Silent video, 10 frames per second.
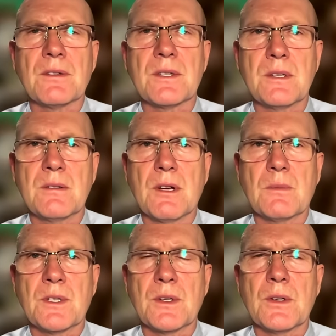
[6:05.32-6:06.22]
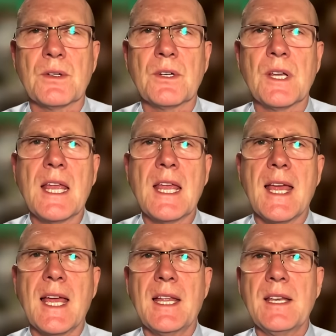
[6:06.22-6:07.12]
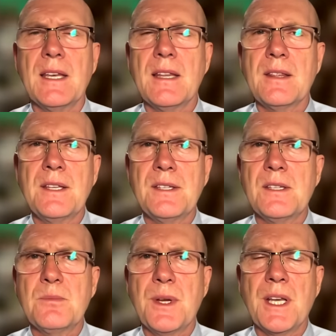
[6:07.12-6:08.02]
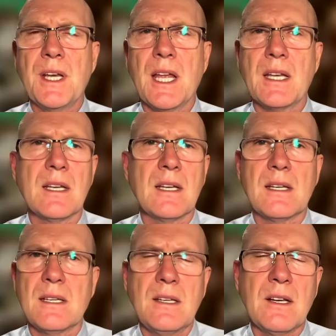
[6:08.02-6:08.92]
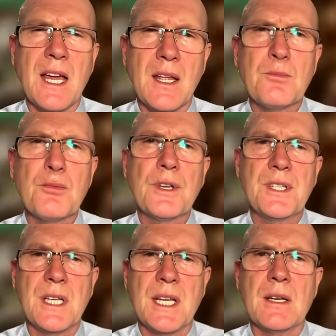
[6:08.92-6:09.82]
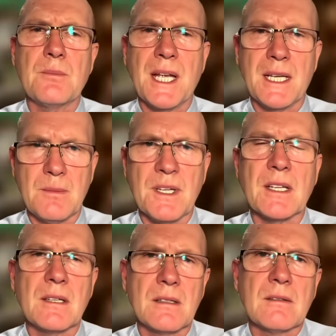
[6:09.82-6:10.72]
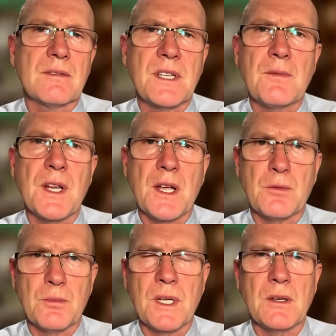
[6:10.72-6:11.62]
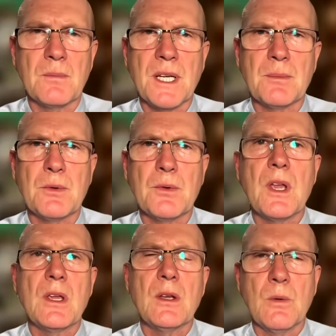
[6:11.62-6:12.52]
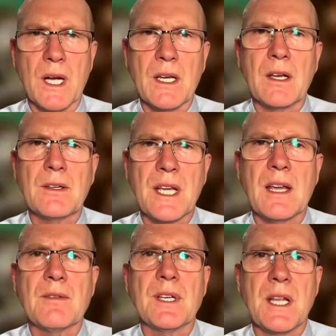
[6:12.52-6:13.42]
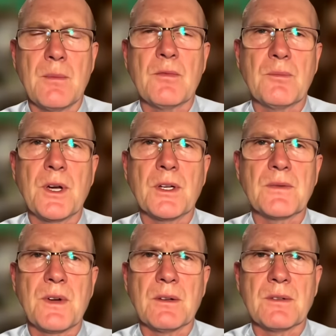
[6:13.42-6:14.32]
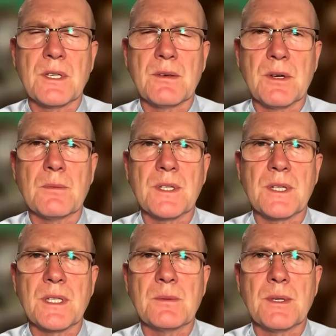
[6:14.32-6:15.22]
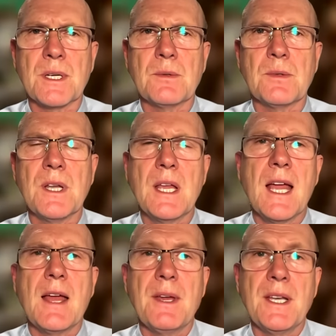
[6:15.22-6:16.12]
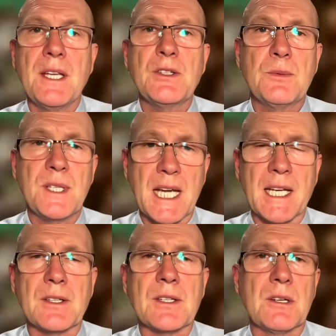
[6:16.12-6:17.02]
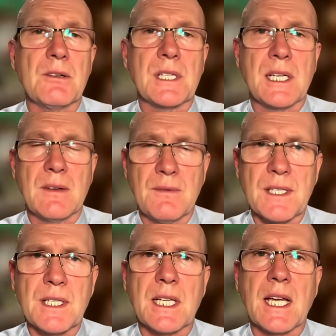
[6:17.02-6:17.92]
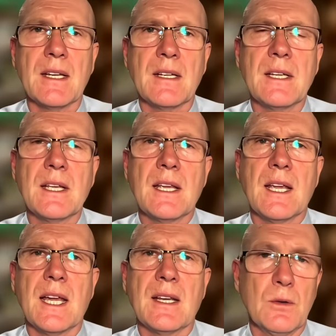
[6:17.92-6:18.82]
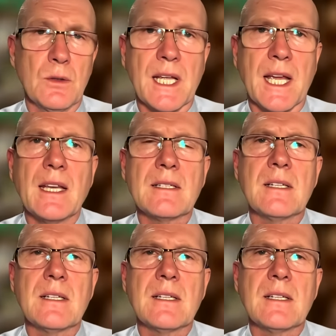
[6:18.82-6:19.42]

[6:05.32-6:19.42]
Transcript: syndromes occur, and this has been an un, you know, unprecedented pandemic. 700 million people, you are going to have a number of post viral syndromes in these people, and they need to be taken seriously, investigated, and looked at.